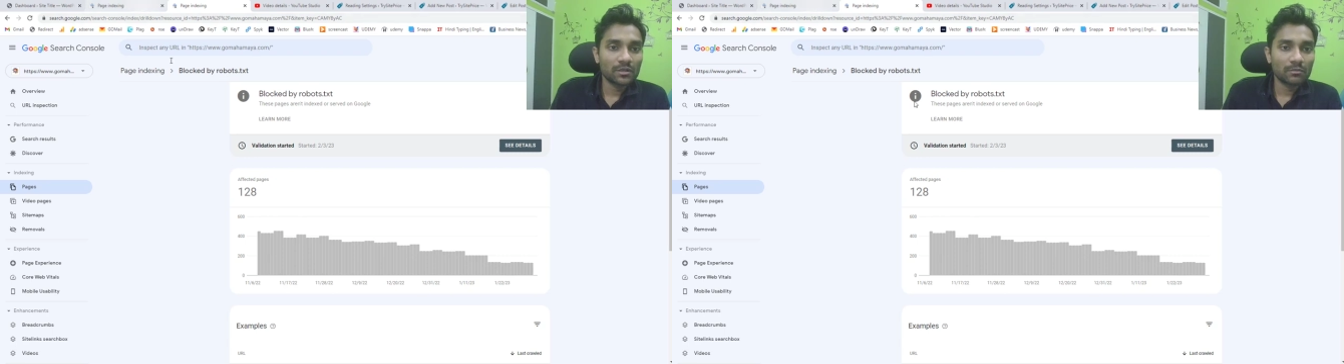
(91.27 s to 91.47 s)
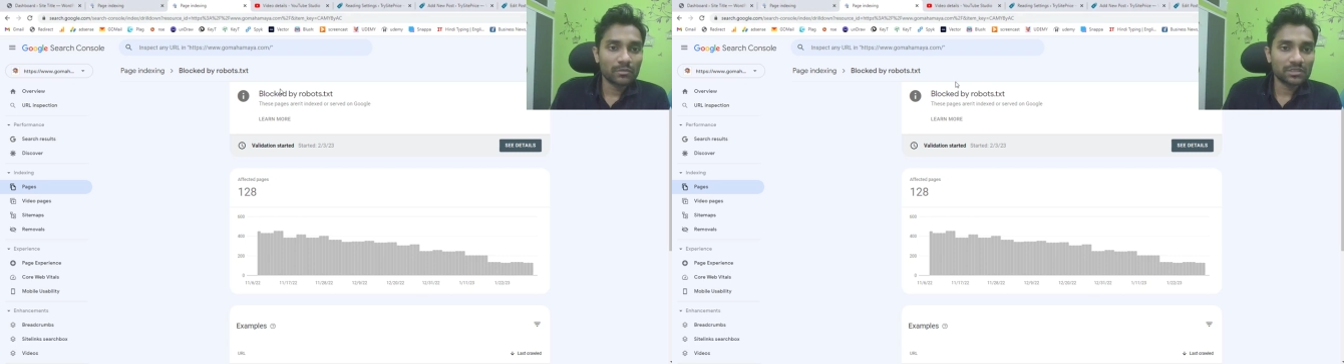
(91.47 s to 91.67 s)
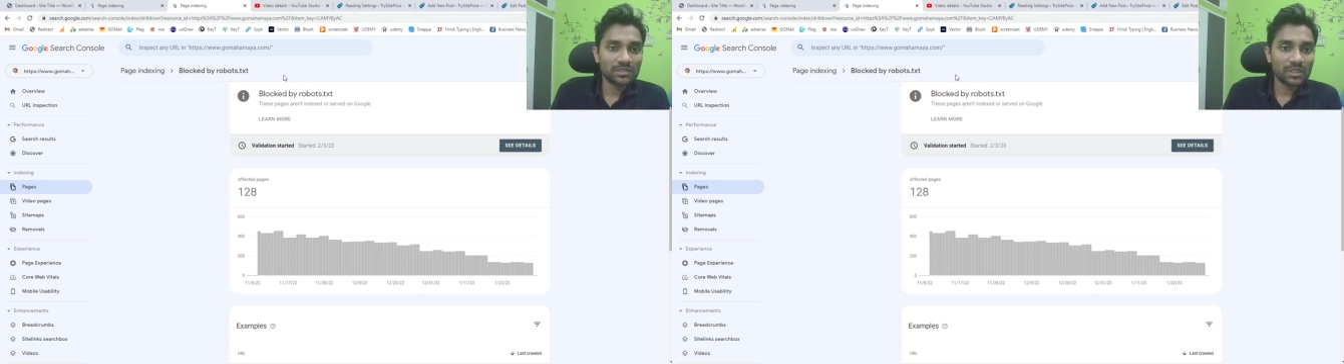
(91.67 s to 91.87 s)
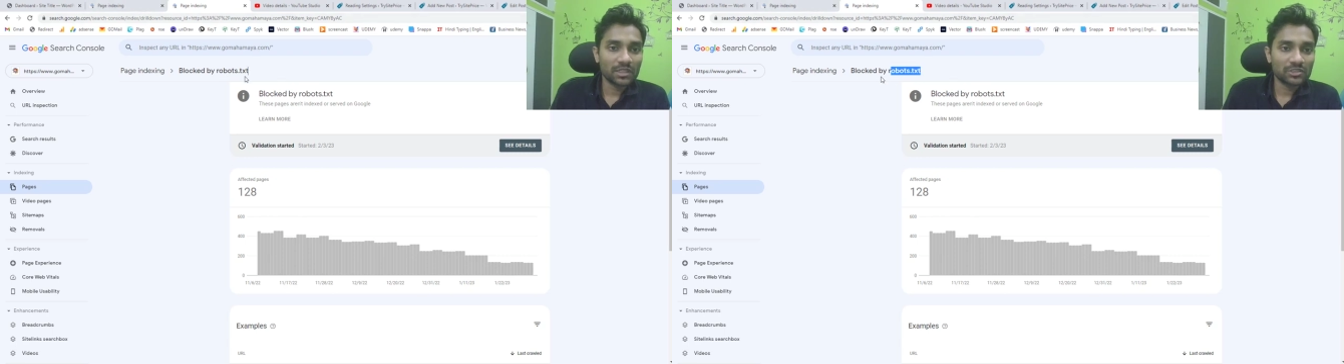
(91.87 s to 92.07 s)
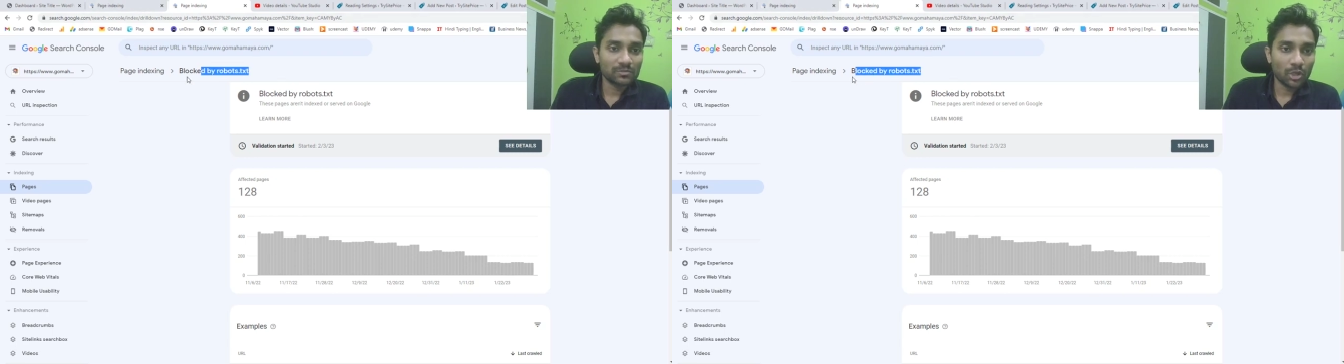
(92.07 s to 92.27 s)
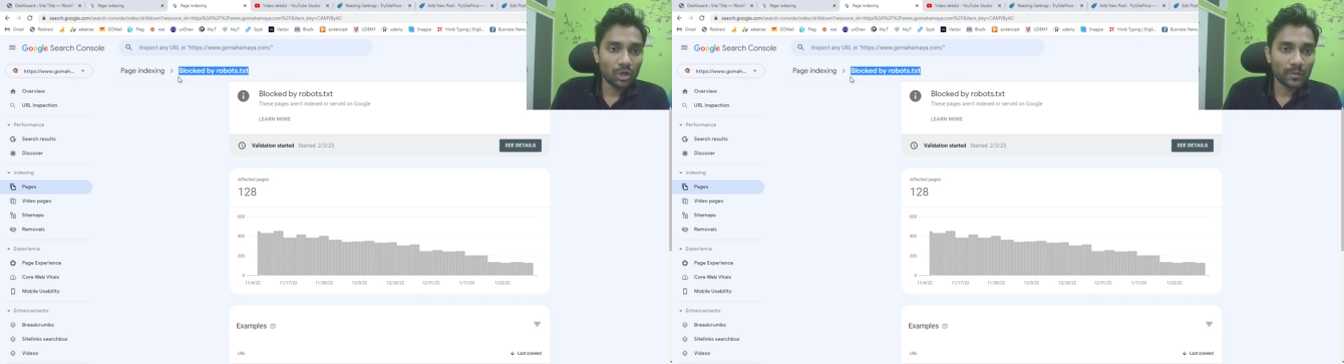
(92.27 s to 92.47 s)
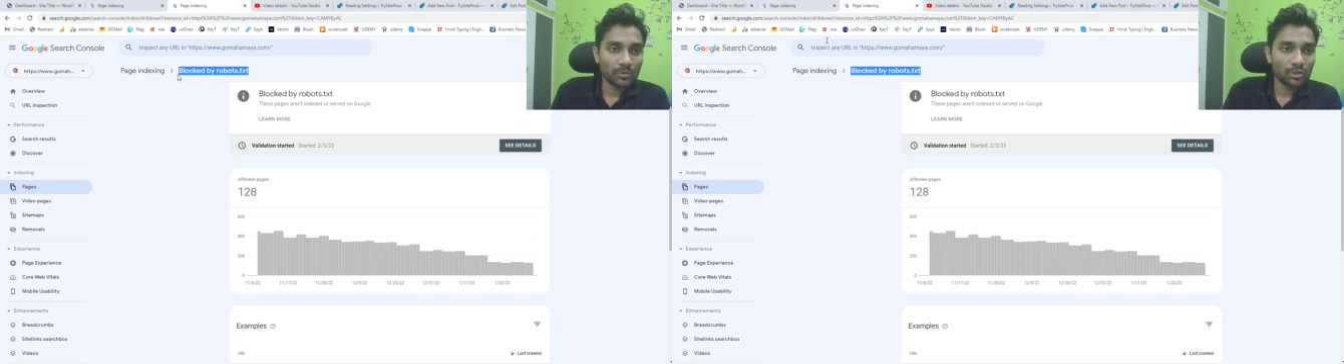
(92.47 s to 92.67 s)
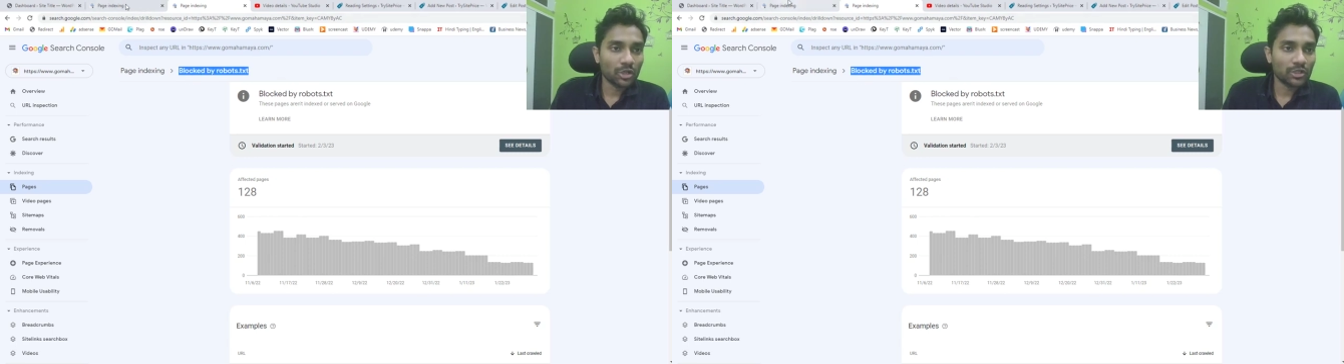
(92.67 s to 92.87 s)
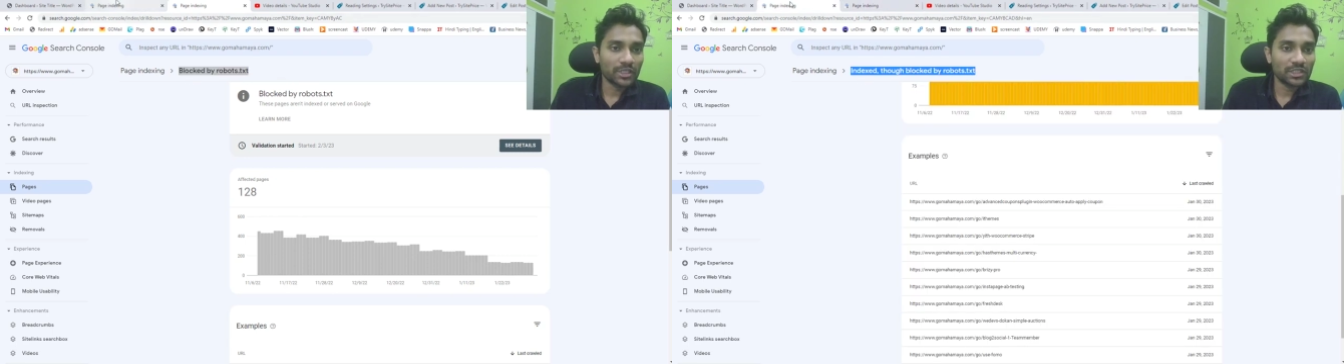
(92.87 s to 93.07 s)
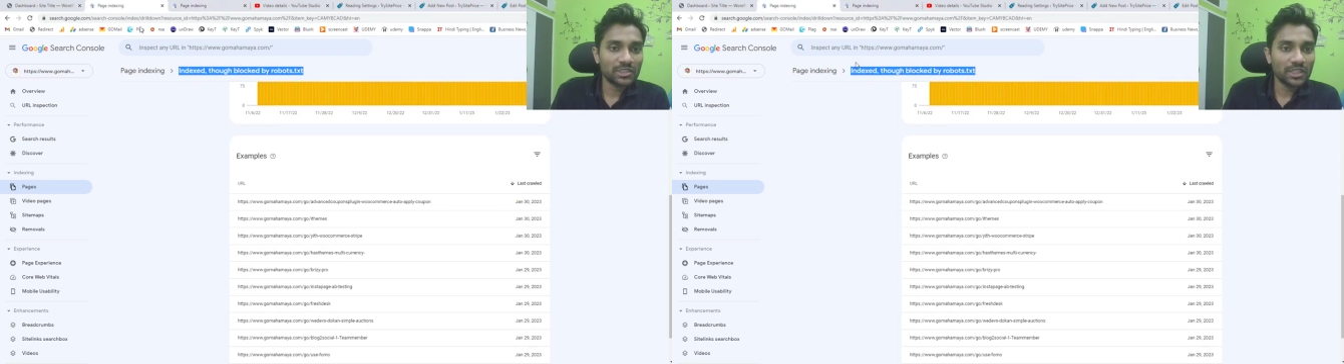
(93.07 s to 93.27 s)
but still it's blocked by robot
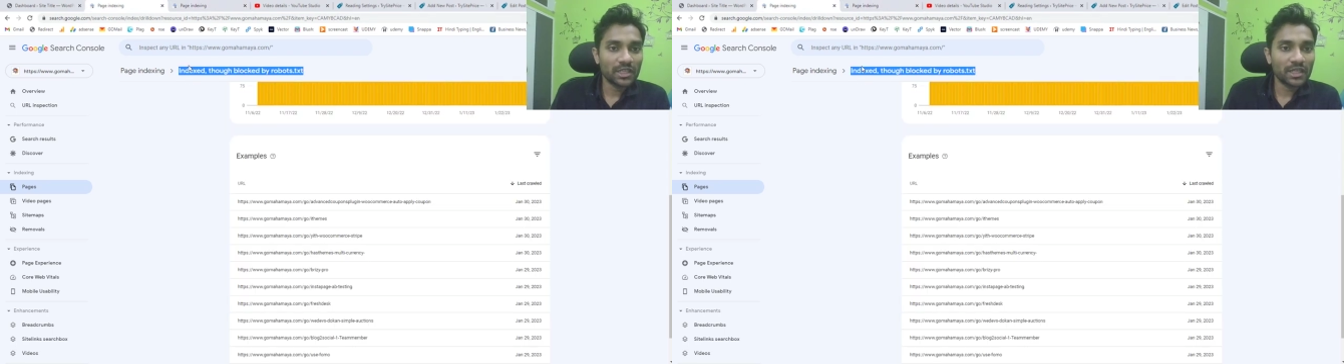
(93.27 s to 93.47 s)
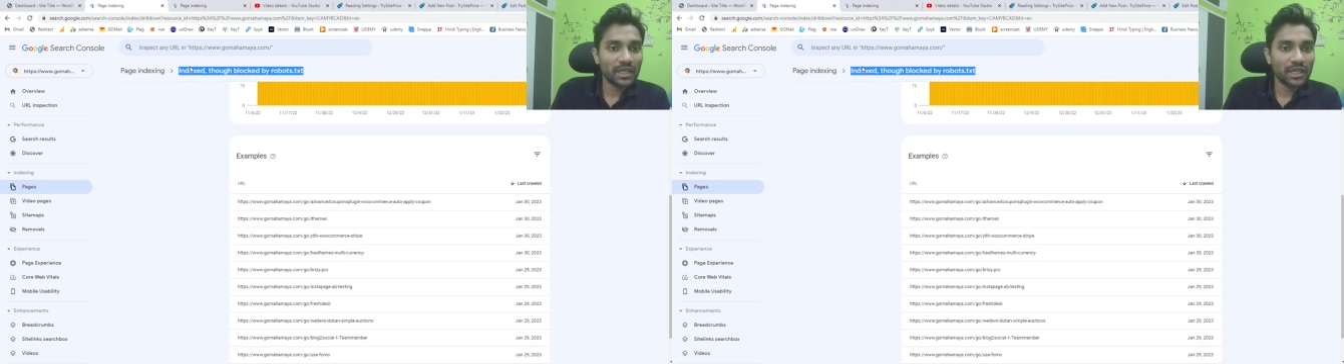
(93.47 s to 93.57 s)
dot t x t.